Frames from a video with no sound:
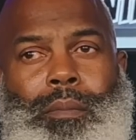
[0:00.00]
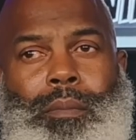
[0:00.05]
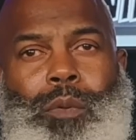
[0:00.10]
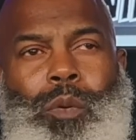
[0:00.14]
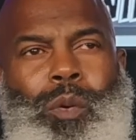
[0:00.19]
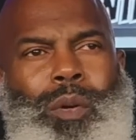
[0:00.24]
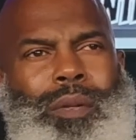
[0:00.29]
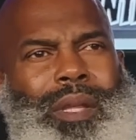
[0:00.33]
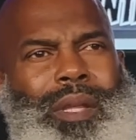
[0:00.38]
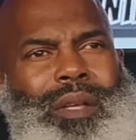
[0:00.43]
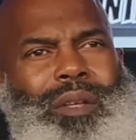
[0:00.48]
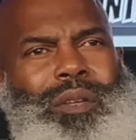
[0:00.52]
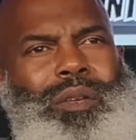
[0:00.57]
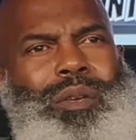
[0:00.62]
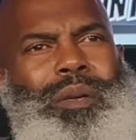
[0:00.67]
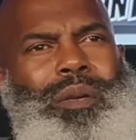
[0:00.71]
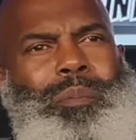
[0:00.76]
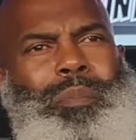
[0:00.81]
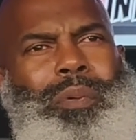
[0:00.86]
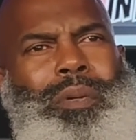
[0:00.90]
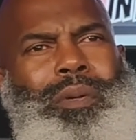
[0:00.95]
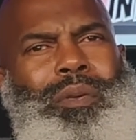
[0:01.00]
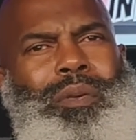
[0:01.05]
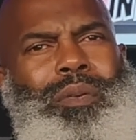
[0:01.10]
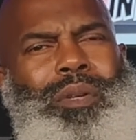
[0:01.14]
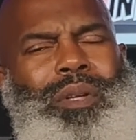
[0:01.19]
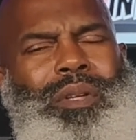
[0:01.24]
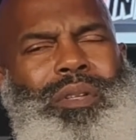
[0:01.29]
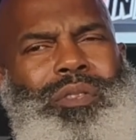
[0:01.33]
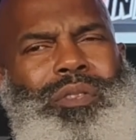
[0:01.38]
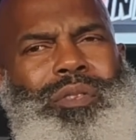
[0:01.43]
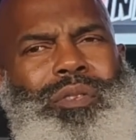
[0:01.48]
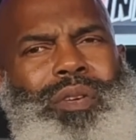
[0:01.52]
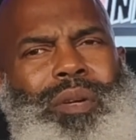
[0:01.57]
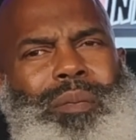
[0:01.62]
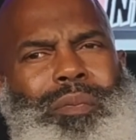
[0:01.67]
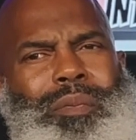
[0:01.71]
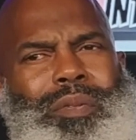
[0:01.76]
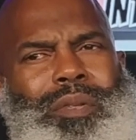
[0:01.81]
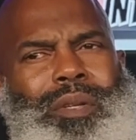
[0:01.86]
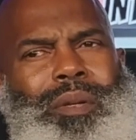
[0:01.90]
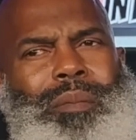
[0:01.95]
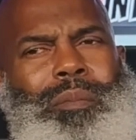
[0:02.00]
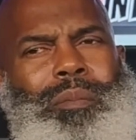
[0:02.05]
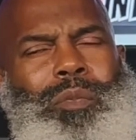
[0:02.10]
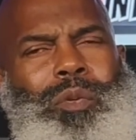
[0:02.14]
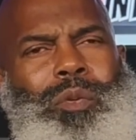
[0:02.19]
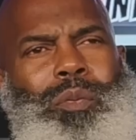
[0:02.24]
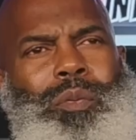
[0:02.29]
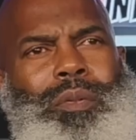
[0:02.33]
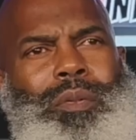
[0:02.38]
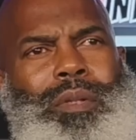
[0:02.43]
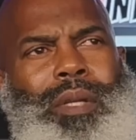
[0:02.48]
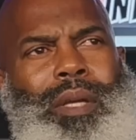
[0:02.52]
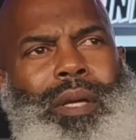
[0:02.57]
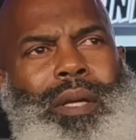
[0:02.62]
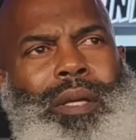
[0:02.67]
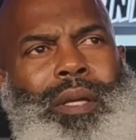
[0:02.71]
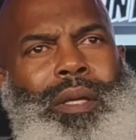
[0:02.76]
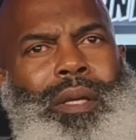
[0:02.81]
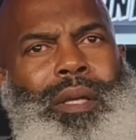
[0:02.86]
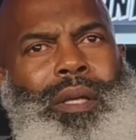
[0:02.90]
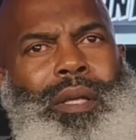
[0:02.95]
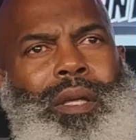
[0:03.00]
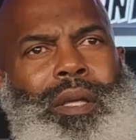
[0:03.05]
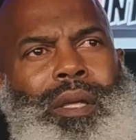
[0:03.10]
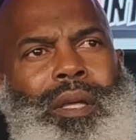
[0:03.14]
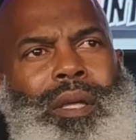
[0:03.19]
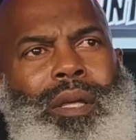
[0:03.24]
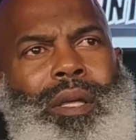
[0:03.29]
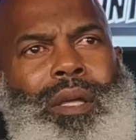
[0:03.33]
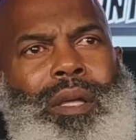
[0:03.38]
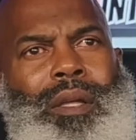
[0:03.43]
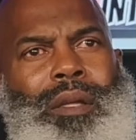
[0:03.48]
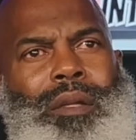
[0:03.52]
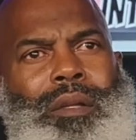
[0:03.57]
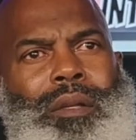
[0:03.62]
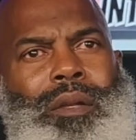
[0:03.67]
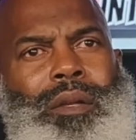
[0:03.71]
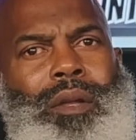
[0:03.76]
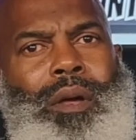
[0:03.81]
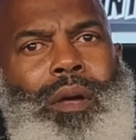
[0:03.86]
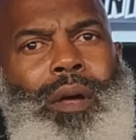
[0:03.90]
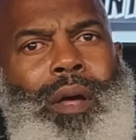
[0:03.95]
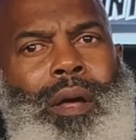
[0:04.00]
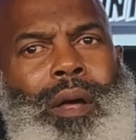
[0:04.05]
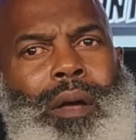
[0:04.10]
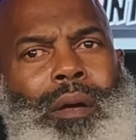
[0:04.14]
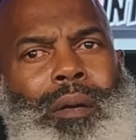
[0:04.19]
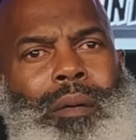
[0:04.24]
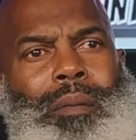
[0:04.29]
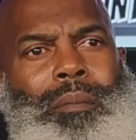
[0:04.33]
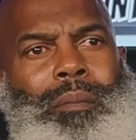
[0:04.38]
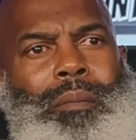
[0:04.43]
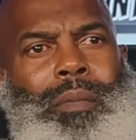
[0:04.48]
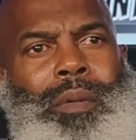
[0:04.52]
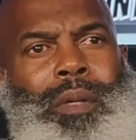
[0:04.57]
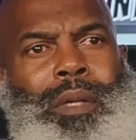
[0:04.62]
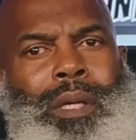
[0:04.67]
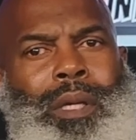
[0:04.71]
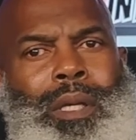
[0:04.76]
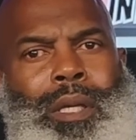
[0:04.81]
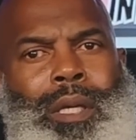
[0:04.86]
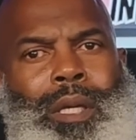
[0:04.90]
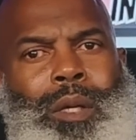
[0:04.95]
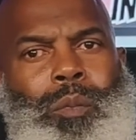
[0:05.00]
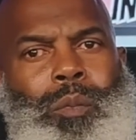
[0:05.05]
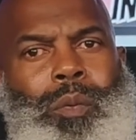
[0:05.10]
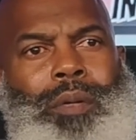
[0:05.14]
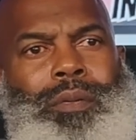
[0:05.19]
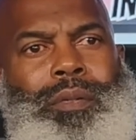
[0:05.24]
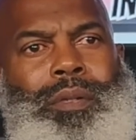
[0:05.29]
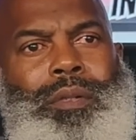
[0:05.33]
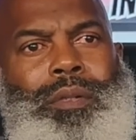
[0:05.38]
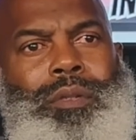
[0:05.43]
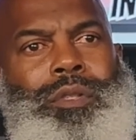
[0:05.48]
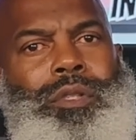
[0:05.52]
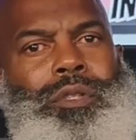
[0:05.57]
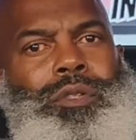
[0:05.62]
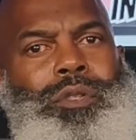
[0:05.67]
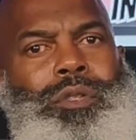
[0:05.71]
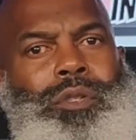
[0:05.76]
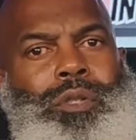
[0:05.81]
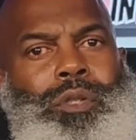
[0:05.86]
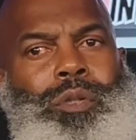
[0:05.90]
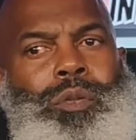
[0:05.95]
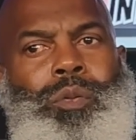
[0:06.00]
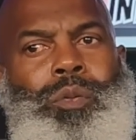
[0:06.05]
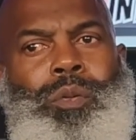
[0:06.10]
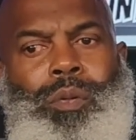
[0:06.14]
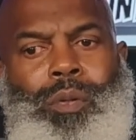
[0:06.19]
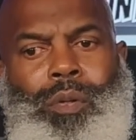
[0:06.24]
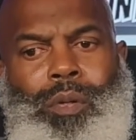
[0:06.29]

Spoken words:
or I think you had put on your Instagram or something. You was like, no, it wasn't just you